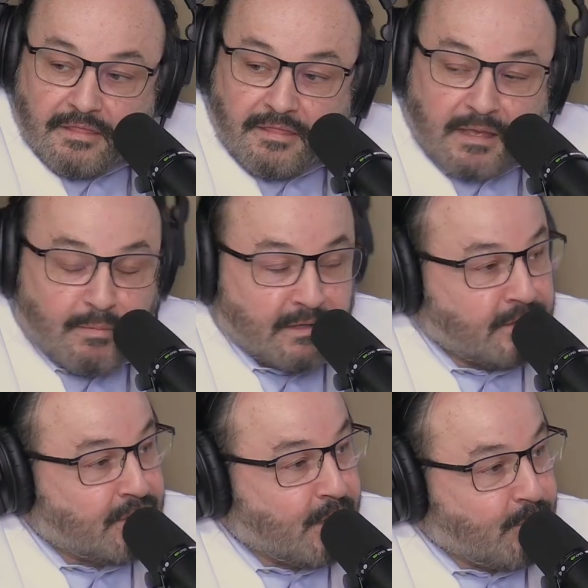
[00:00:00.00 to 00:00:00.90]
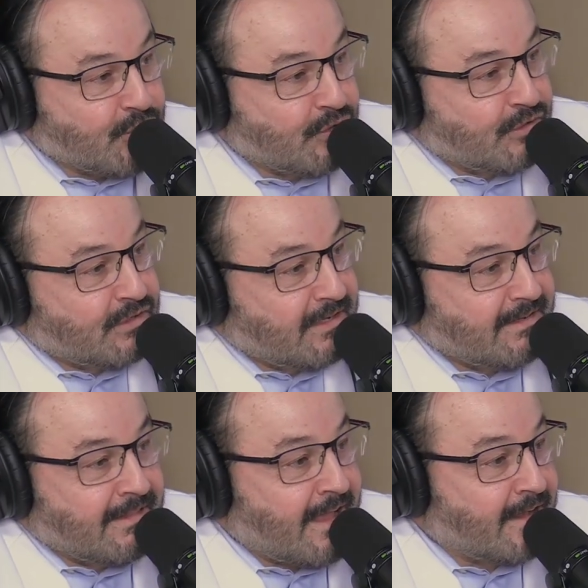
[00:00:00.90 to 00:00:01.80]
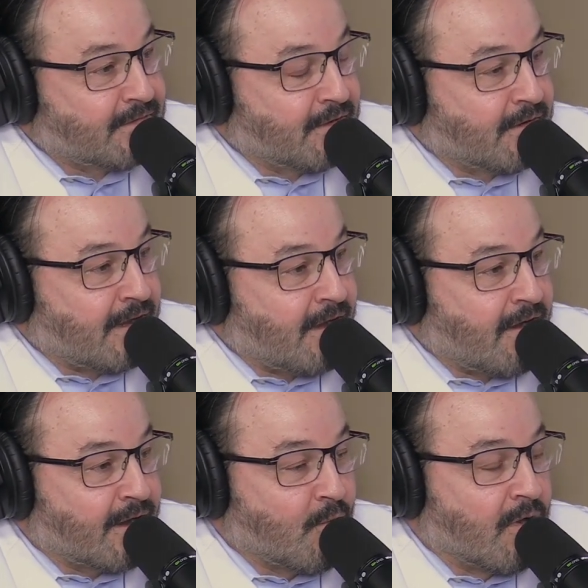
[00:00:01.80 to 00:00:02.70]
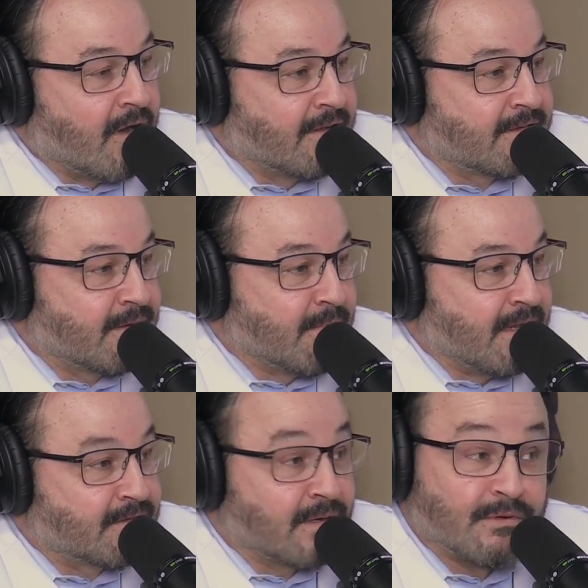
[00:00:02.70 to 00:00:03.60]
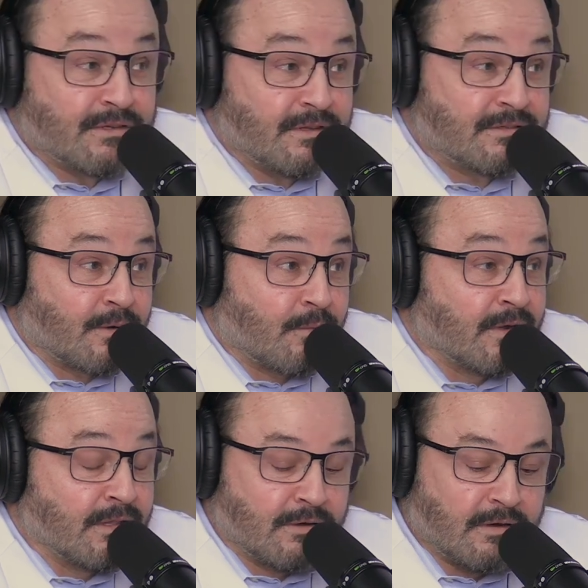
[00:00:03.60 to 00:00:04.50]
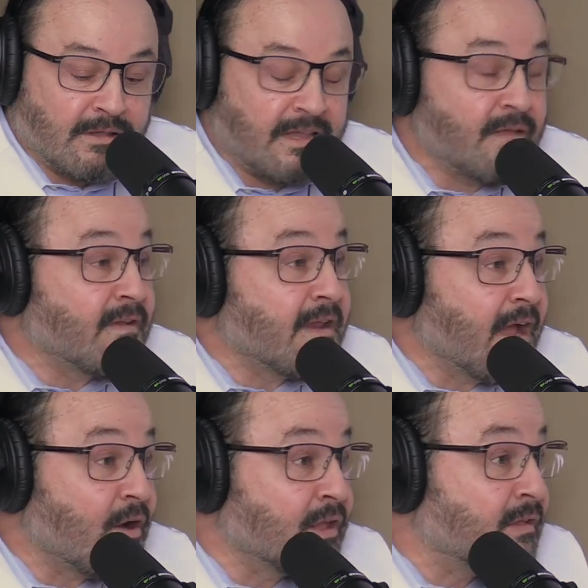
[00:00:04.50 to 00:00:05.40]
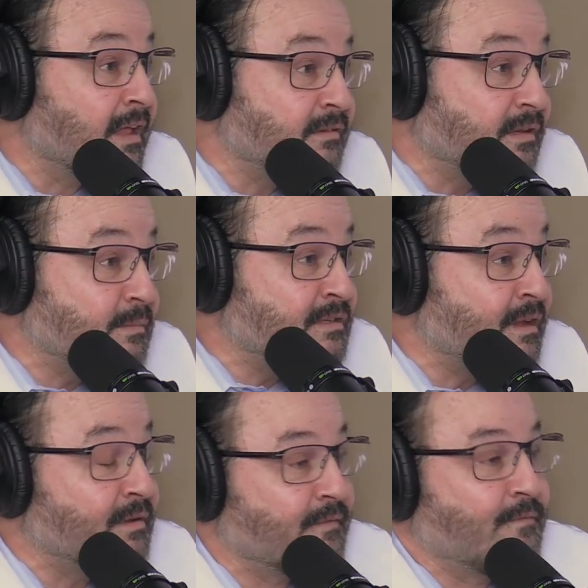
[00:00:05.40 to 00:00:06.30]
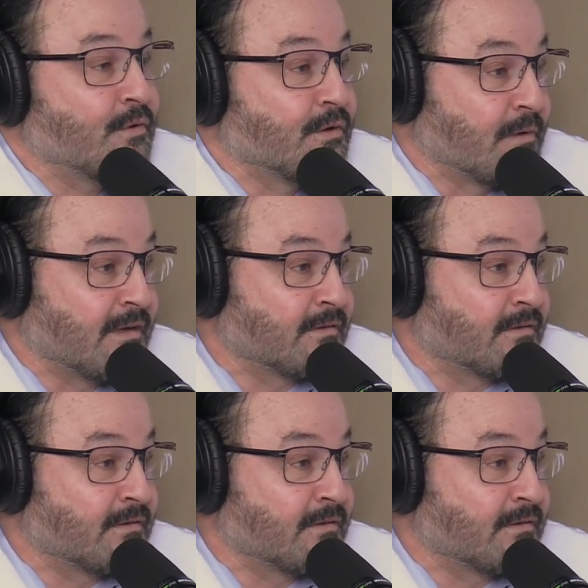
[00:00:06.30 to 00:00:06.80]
Think about the temperatures last year, how hot it was. I mean, summer's going to really early. Even now, today's going to be 74 degrees.